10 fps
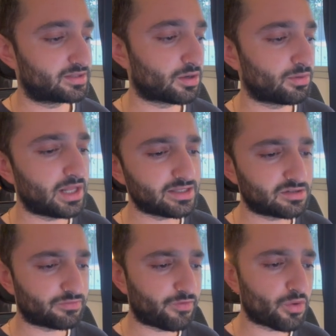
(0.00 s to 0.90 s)
So
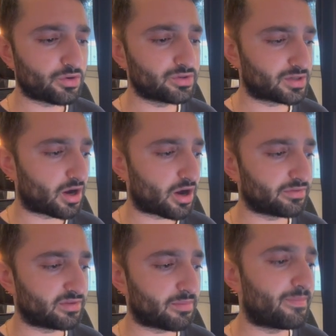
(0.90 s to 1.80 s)
let's focus
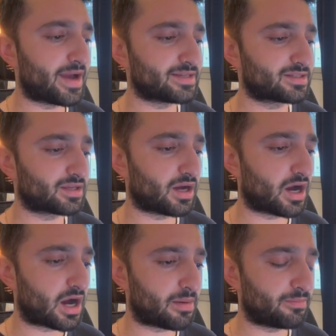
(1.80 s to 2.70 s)
on the best
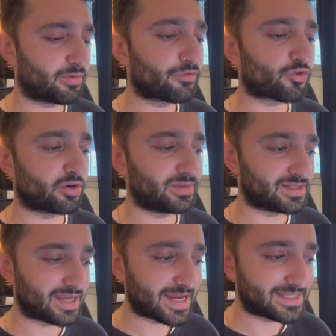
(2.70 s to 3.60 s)

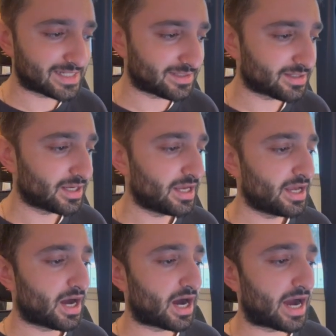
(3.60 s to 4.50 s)
performance ad set.
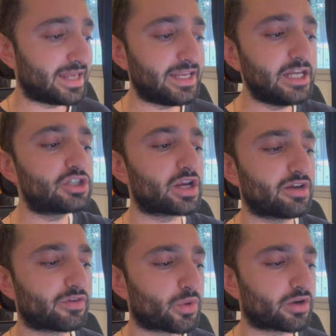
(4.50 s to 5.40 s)
In each
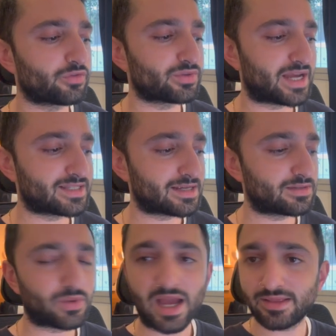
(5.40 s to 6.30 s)
and every one of those ad
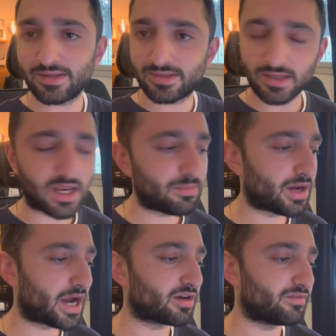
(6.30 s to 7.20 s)
sets, we had the
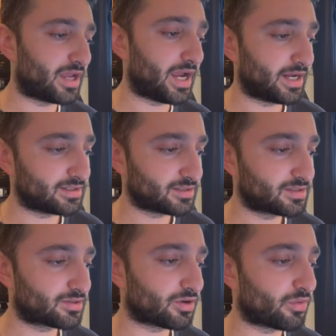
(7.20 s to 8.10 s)
same kind of ads.
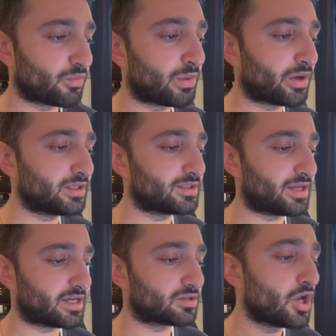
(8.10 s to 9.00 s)
So we wanted to
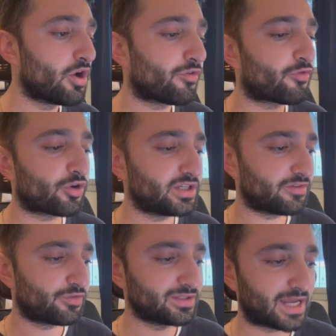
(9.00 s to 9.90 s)
test 4
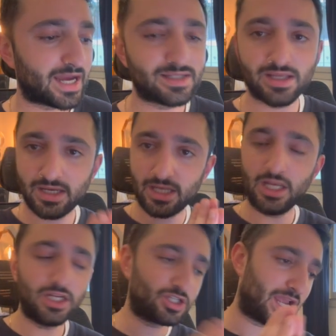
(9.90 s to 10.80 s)
different ads in
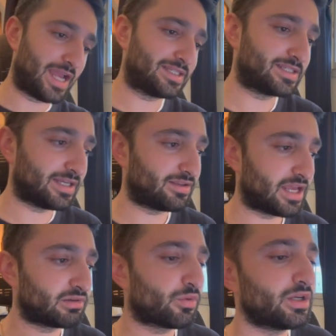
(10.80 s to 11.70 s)
each ad set,
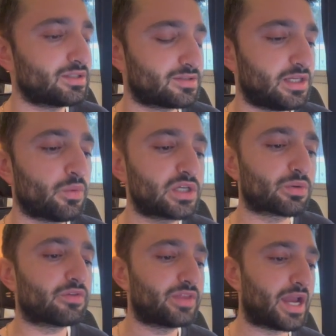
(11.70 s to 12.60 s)
and we wanted to see
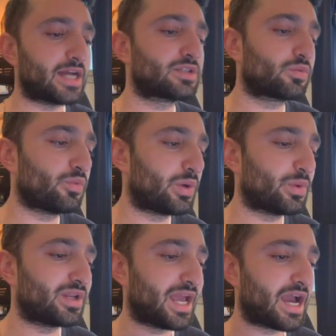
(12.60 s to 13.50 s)
which one of the ads we
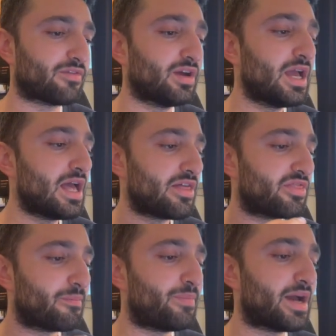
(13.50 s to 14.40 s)
would have
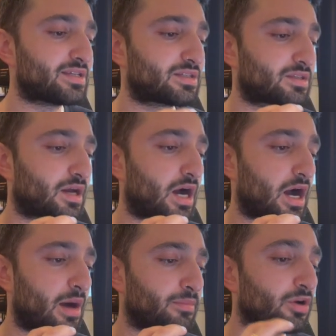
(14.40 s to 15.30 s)
the best
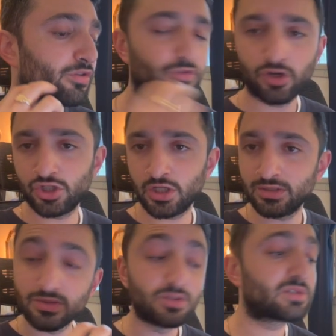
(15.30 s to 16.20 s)

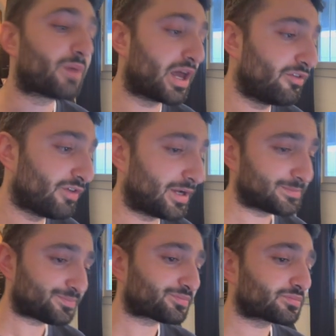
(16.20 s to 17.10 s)
conversion to Spotify.
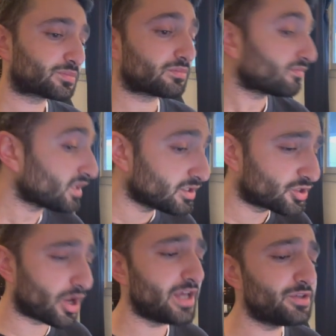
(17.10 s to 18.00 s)

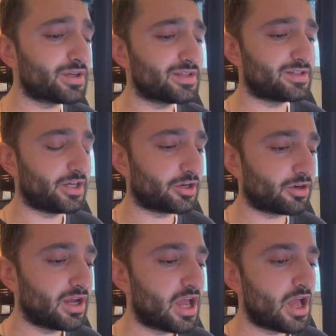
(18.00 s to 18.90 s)
So as you can see
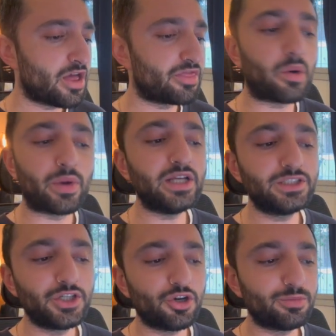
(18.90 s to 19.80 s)
here, the
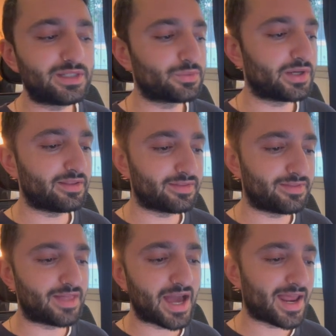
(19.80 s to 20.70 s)
ratio
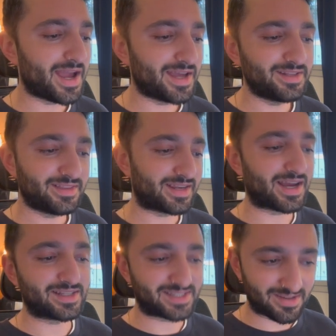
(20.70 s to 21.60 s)
between that ad that
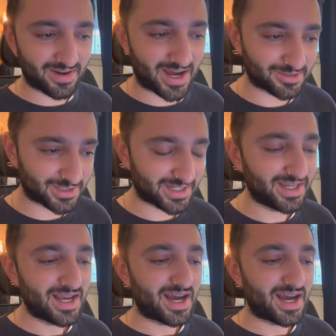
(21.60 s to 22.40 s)
got 700